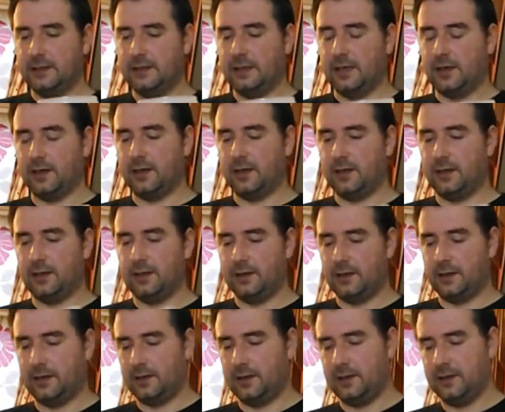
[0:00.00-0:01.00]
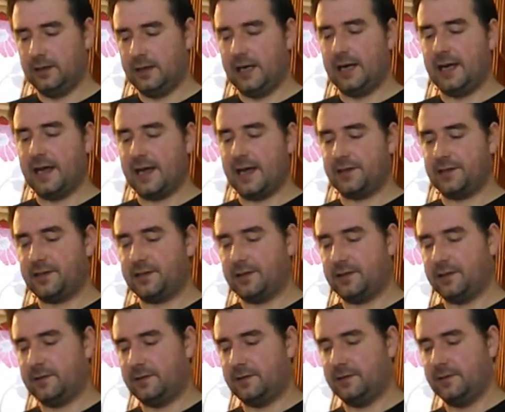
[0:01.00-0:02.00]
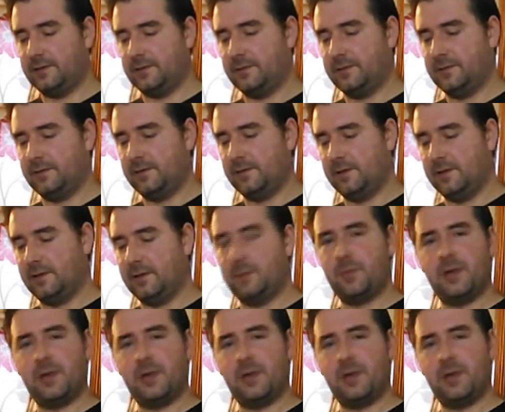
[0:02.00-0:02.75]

Alas, the